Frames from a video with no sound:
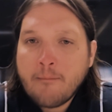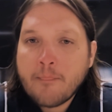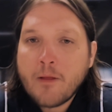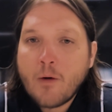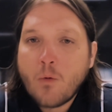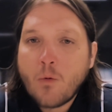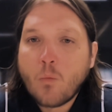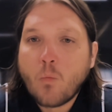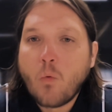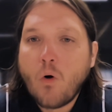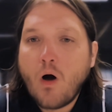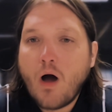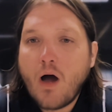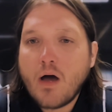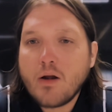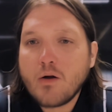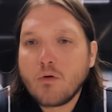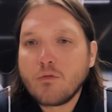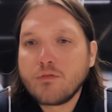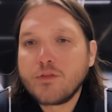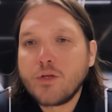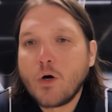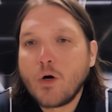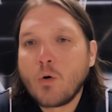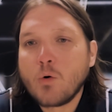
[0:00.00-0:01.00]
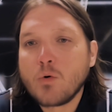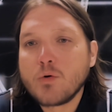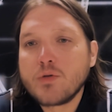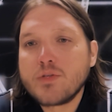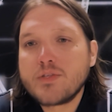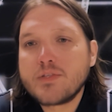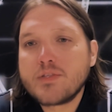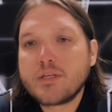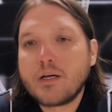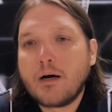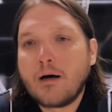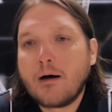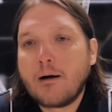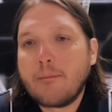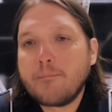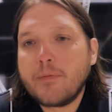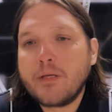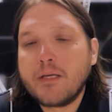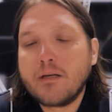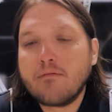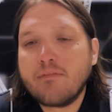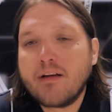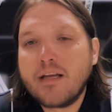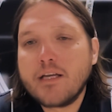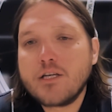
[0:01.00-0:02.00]
one of those
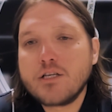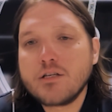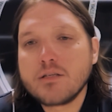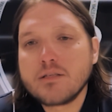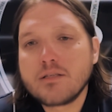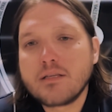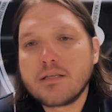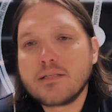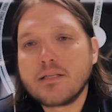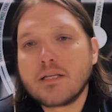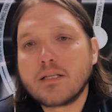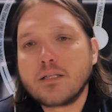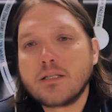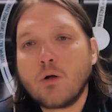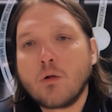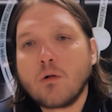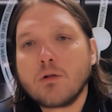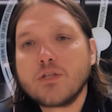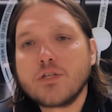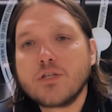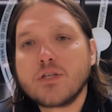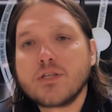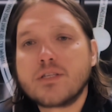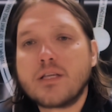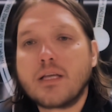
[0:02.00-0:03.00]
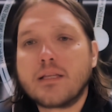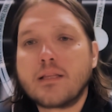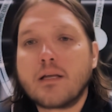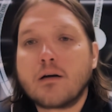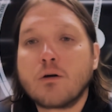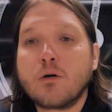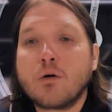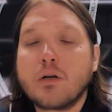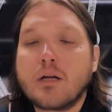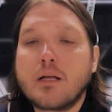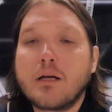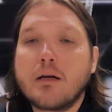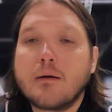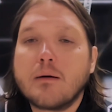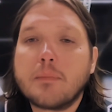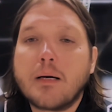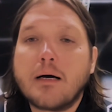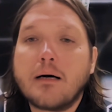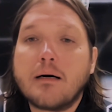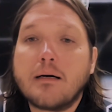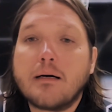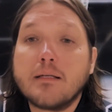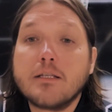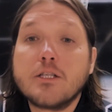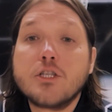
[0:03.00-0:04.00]
innovations and technologies that are
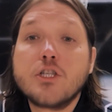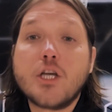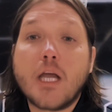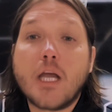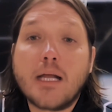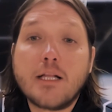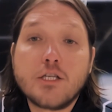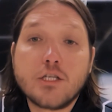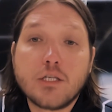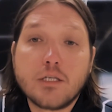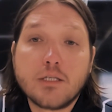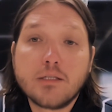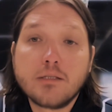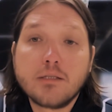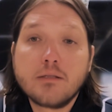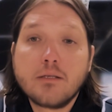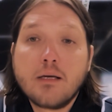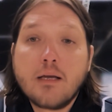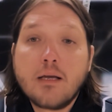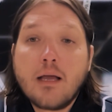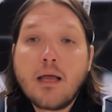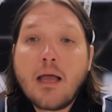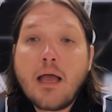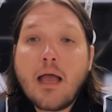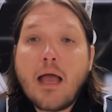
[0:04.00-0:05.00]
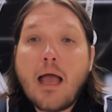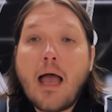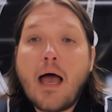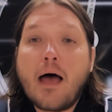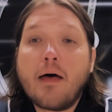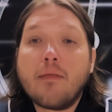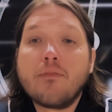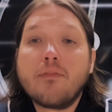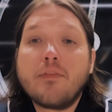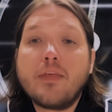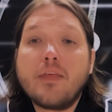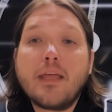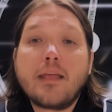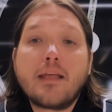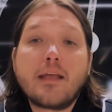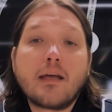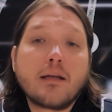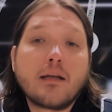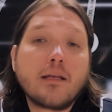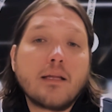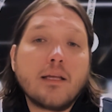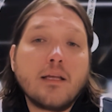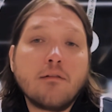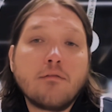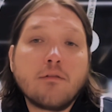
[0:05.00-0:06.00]
gonna change it. And they
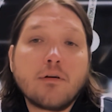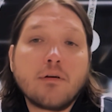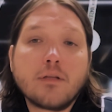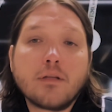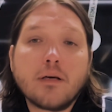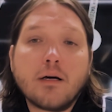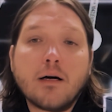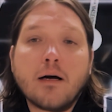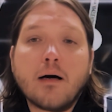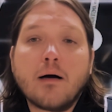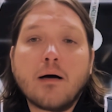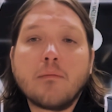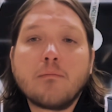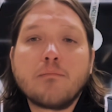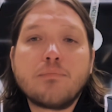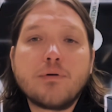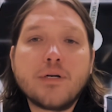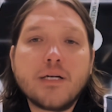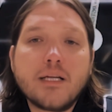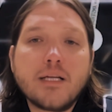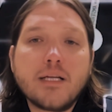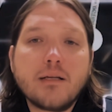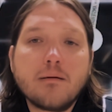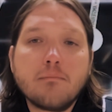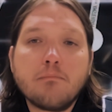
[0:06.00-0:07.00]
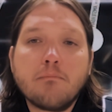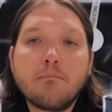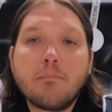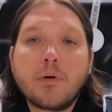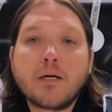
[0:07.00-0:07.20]
can even bring